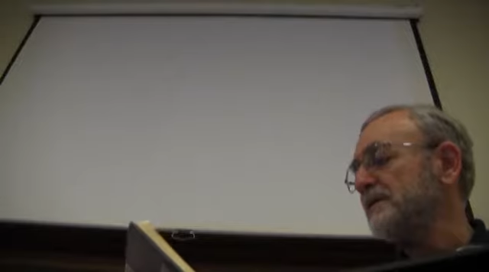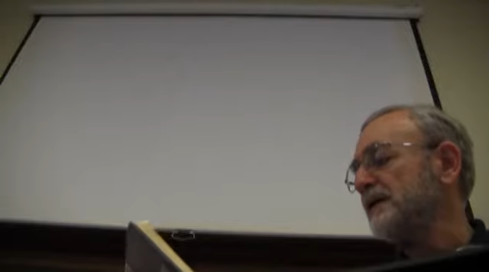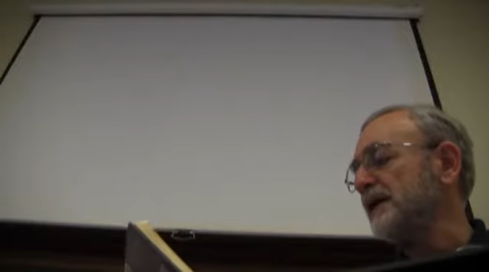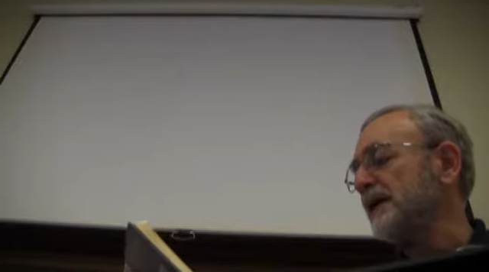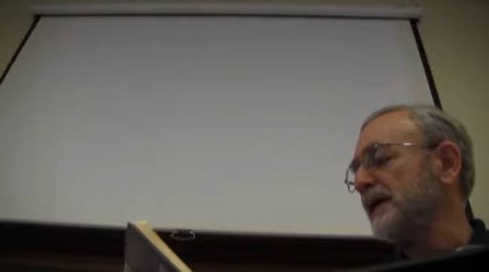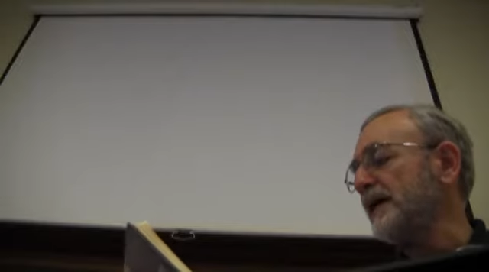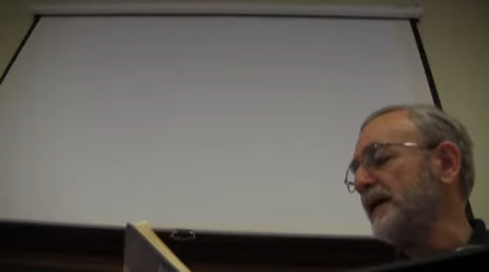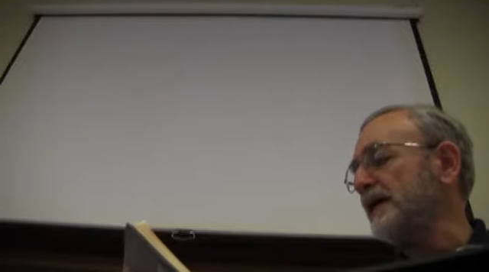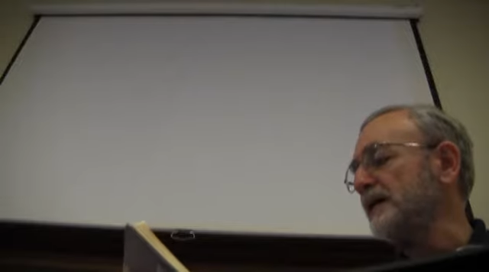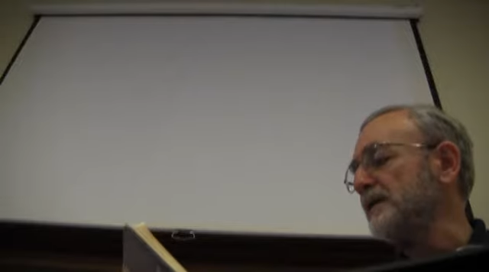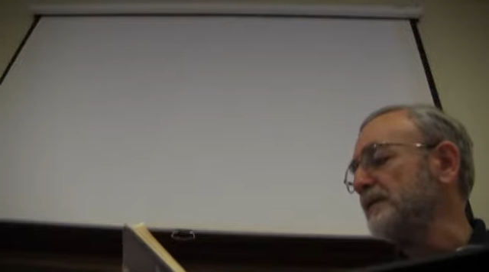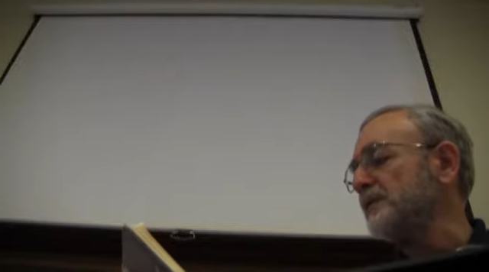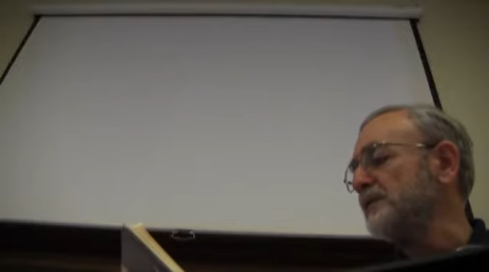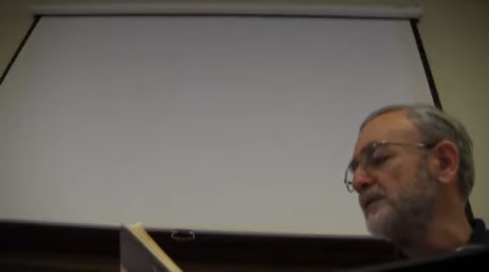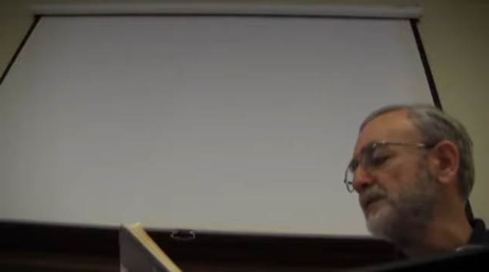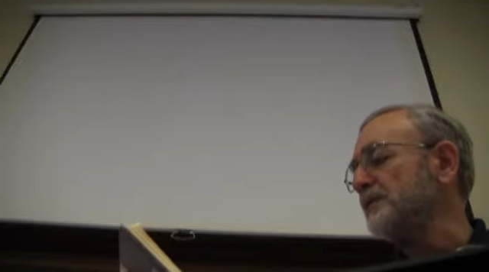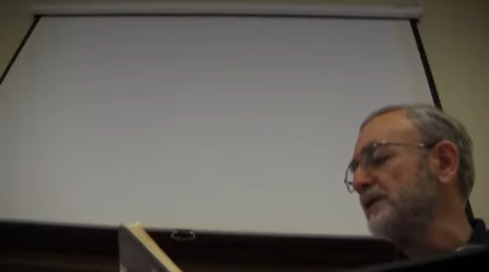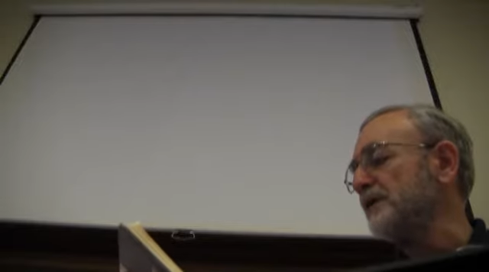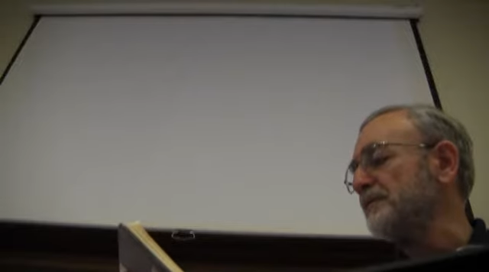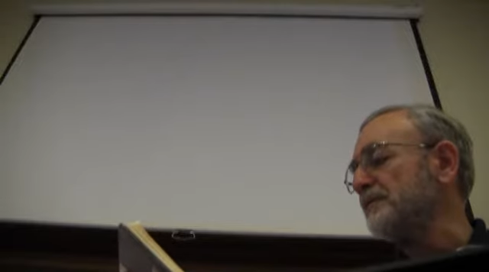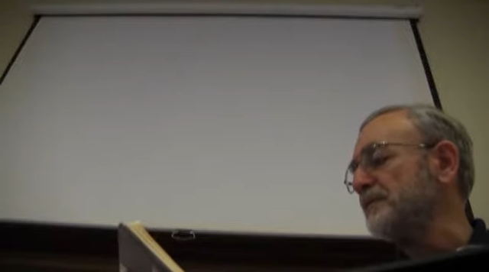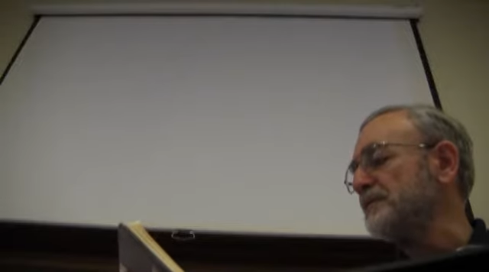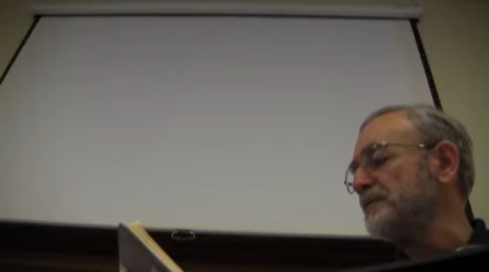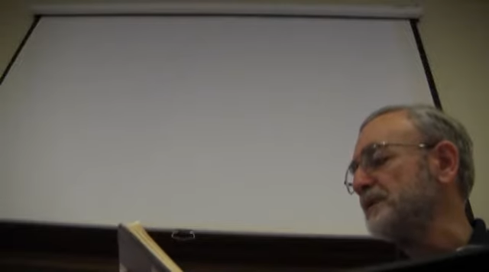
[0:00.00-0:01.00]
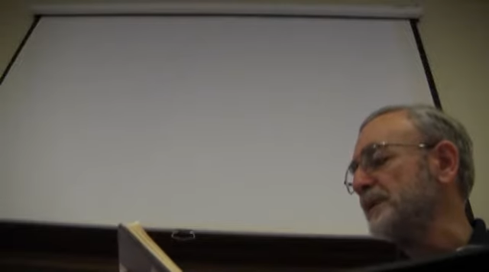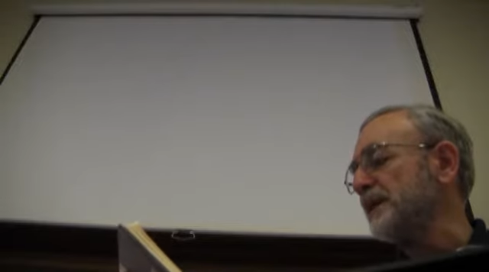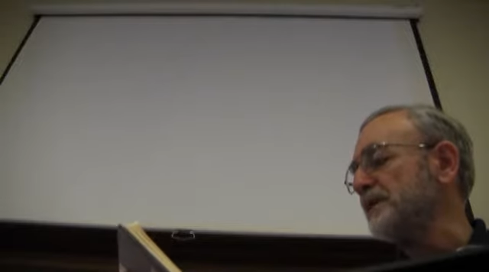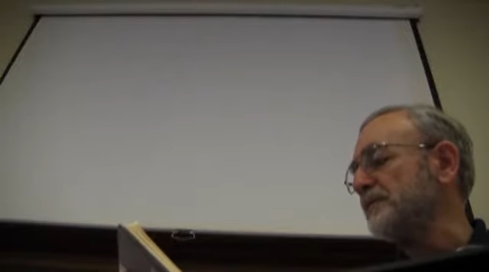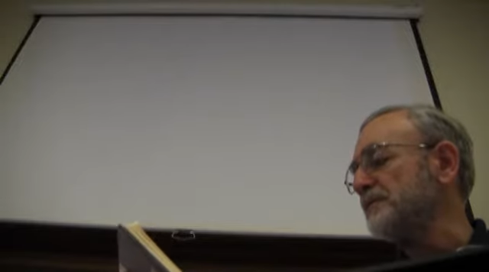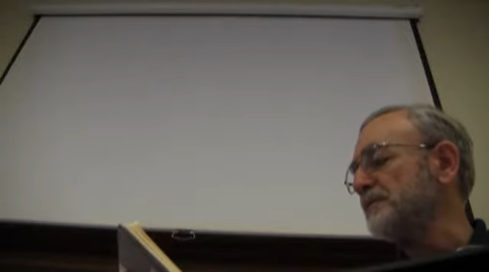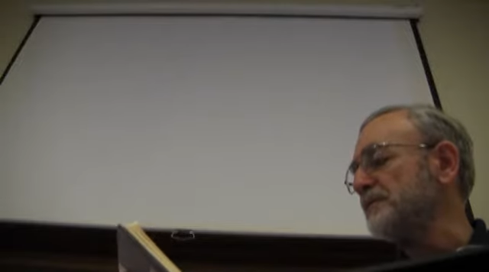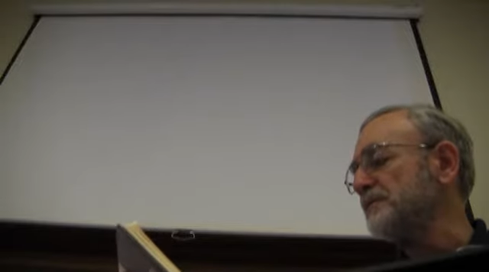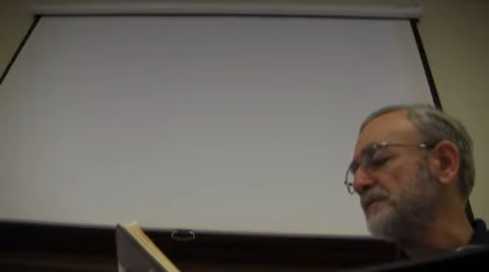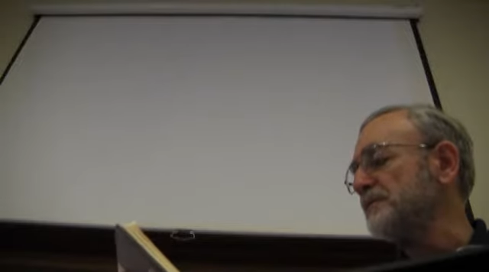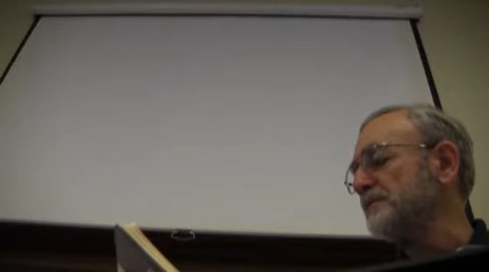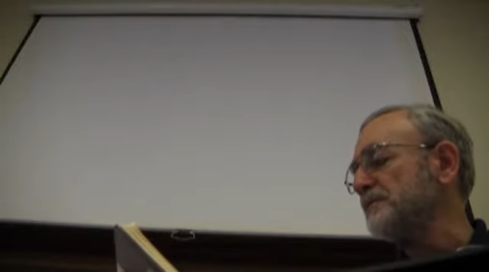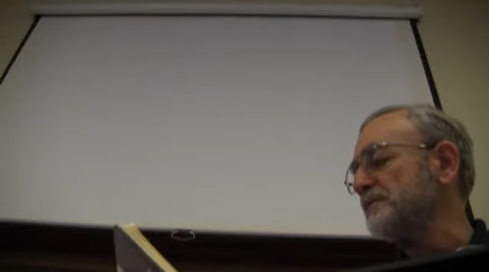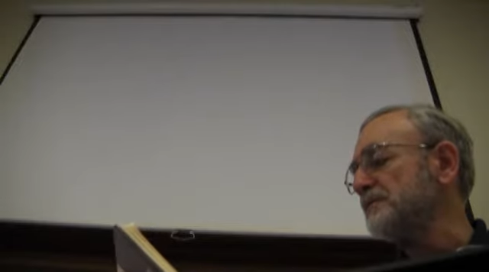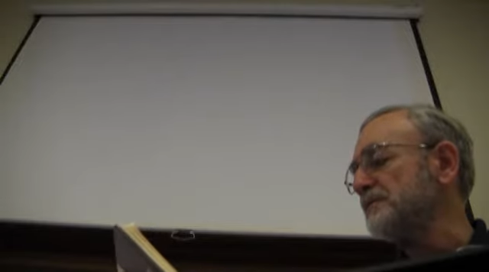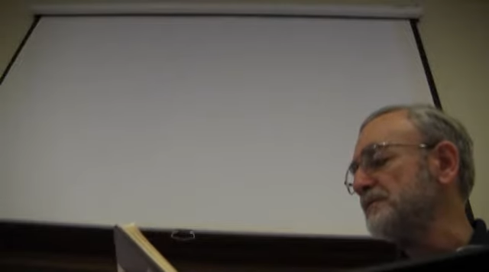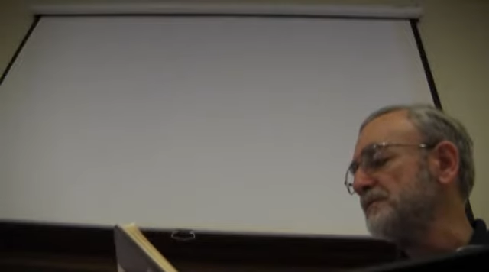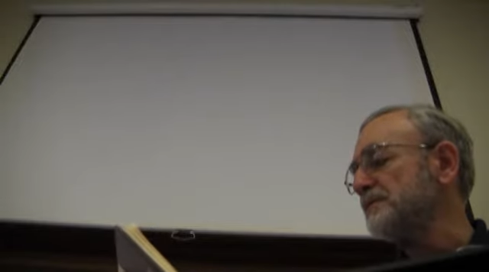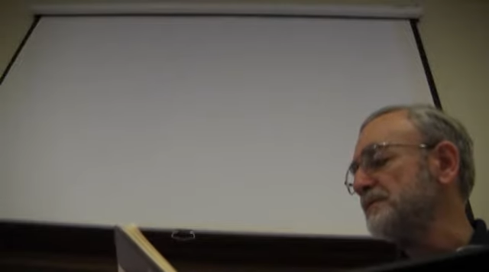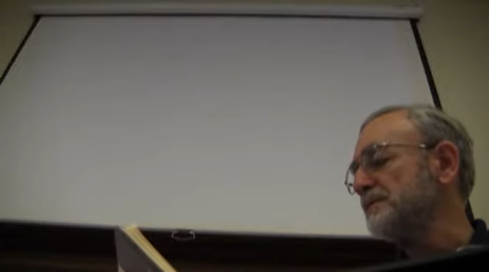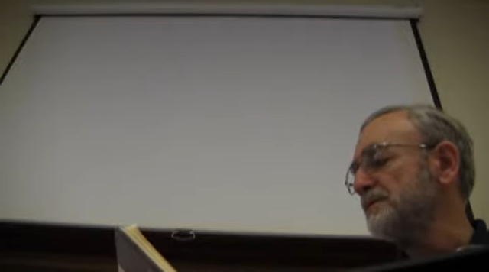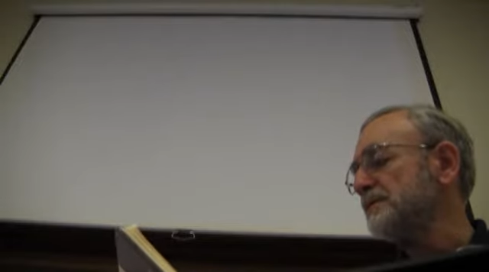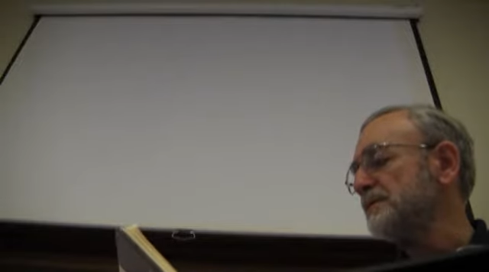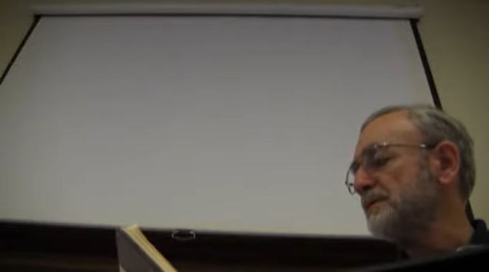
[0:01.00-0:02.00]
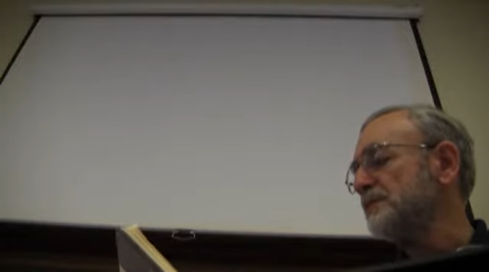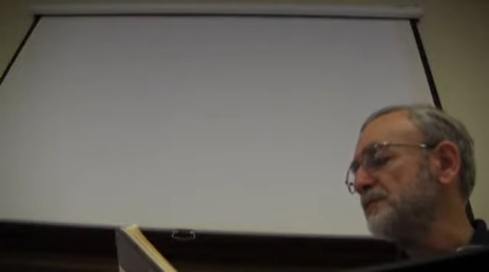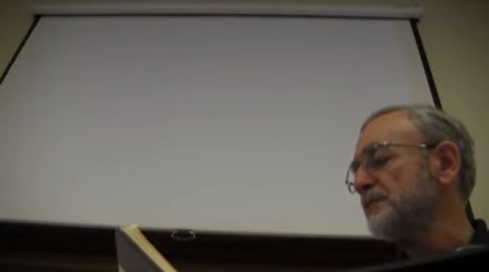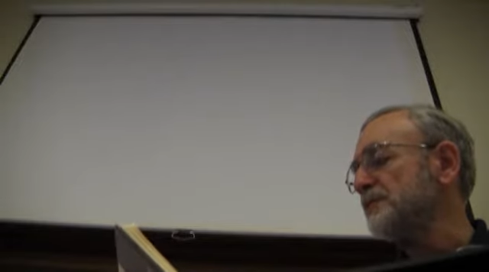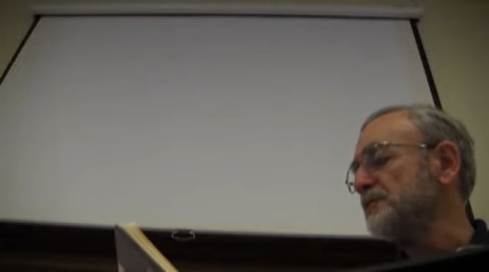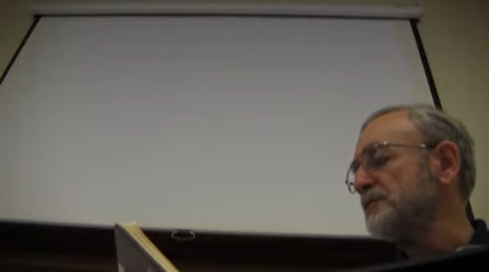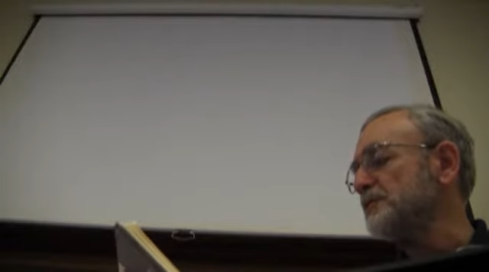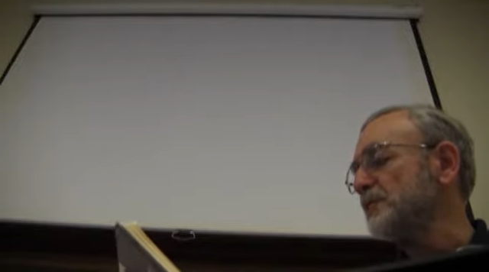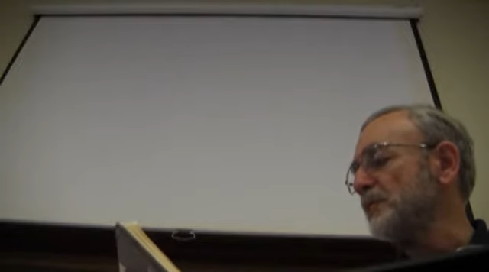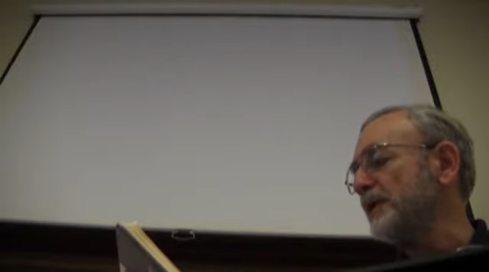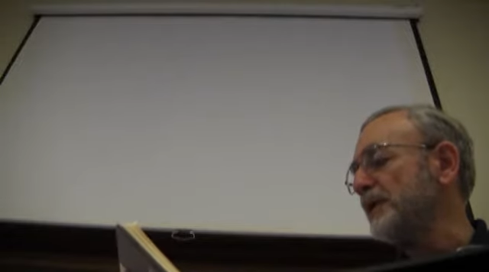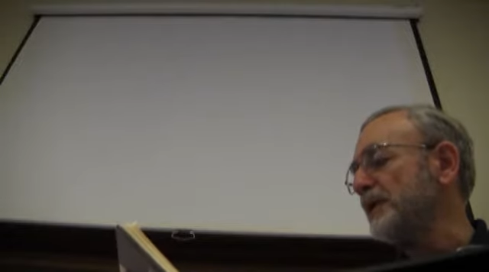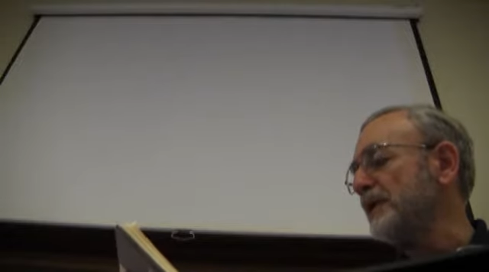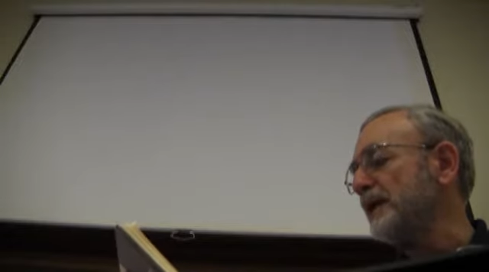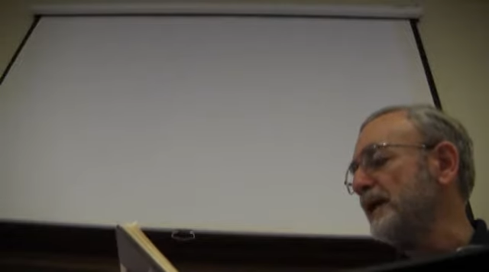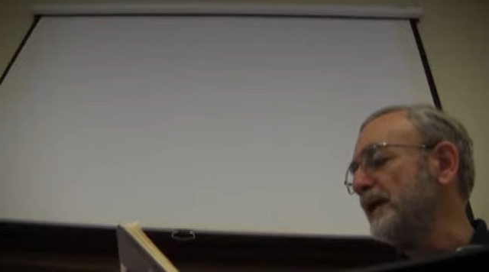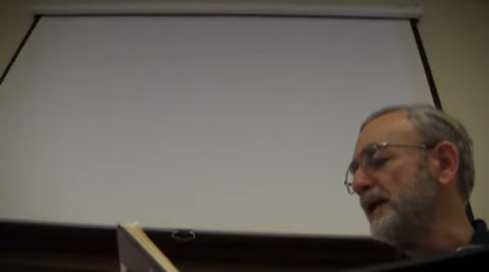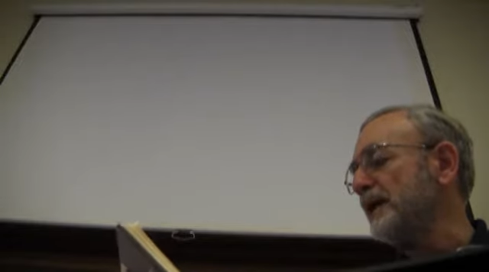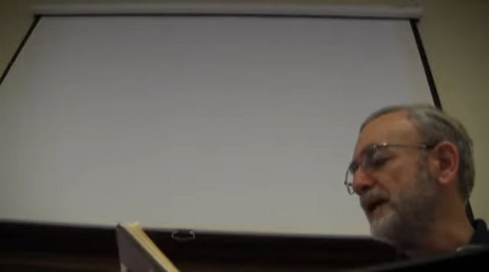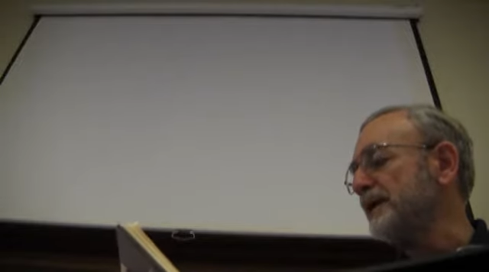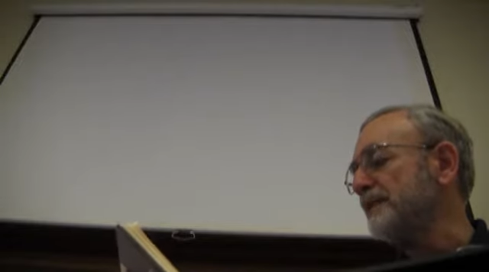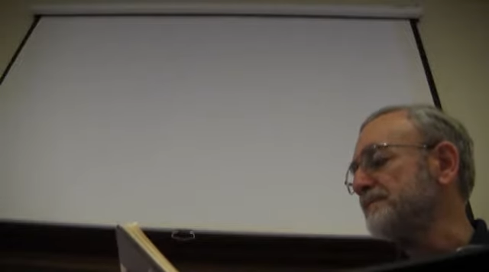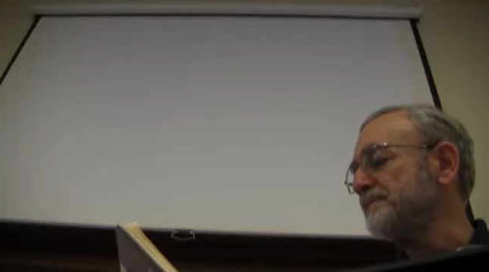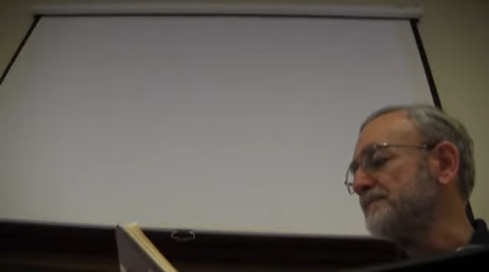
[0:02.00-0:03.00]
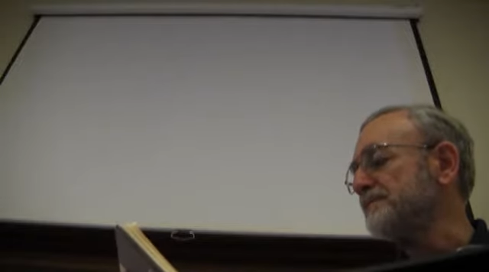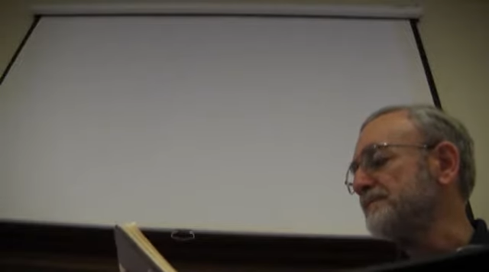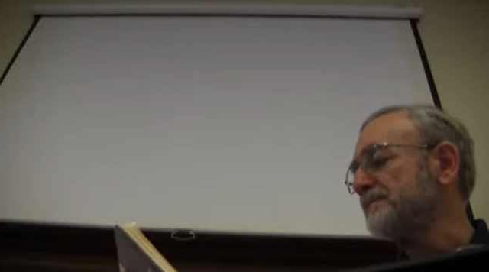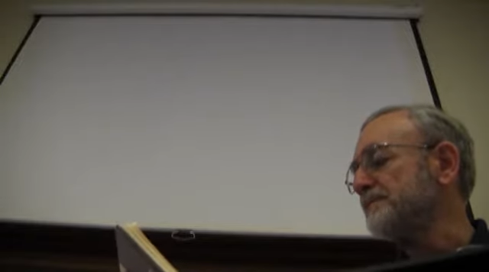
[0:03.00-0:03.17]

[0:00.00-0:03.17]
And Luke covers that too. Verse 29.